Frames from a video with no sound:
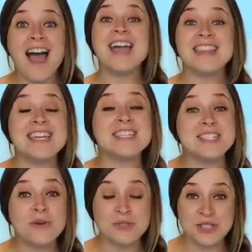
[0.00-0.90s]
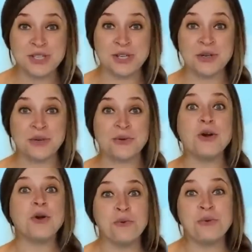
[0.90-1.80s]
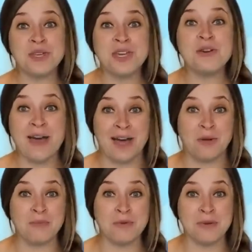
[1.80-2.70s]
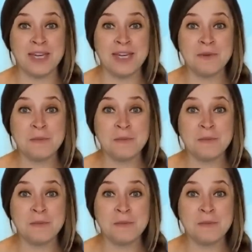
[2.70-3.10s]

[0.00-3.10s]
I think so too. Will you help me?